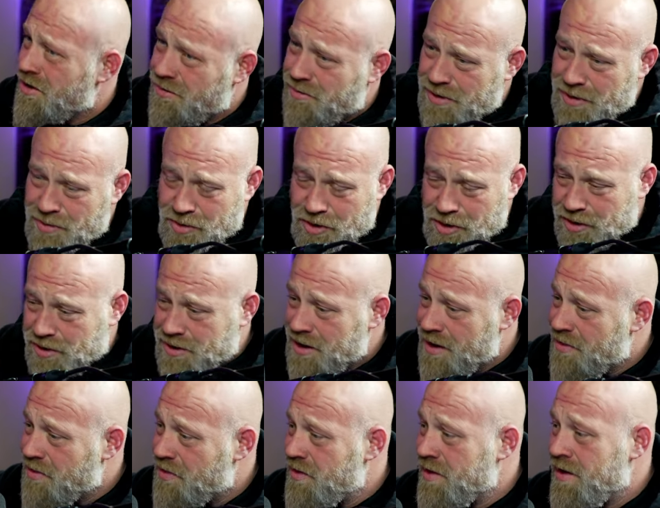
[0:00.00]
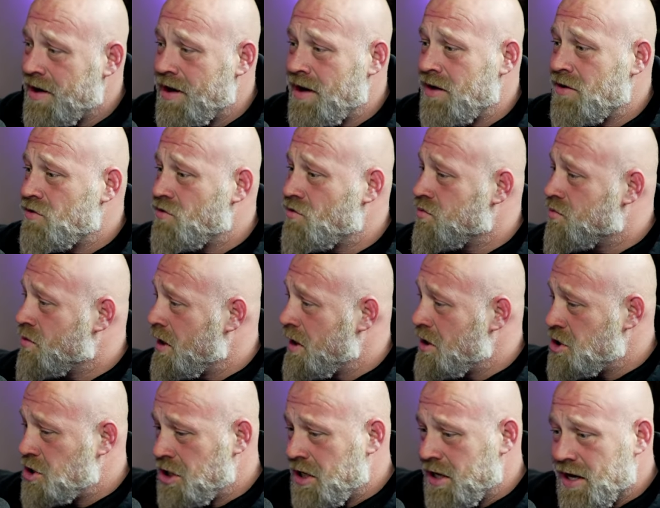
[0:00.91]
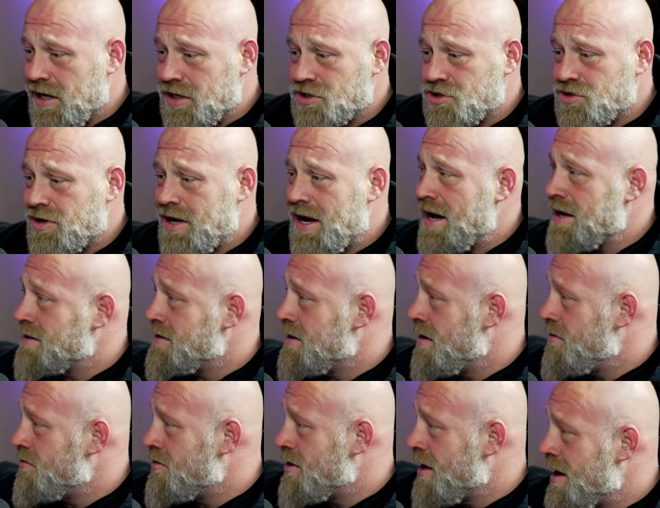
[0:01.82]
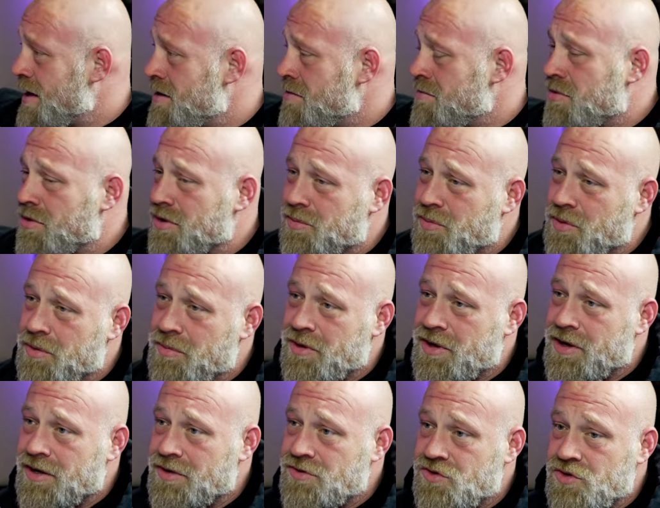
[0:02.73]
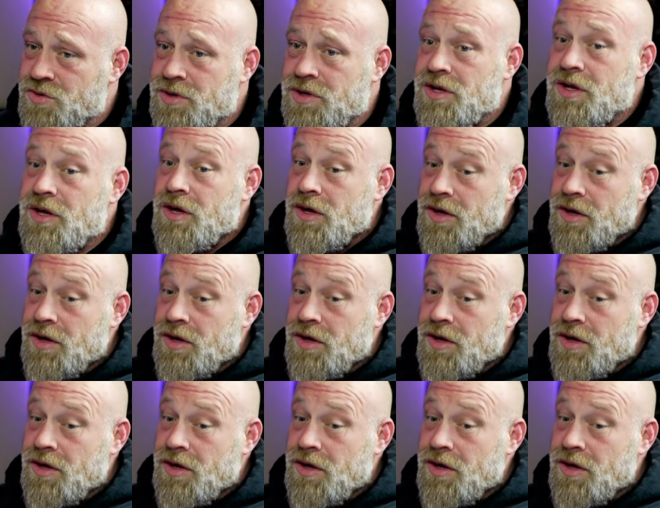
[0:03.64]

We work on things. Reishi Extract. Dave Seidenberg put me onto it.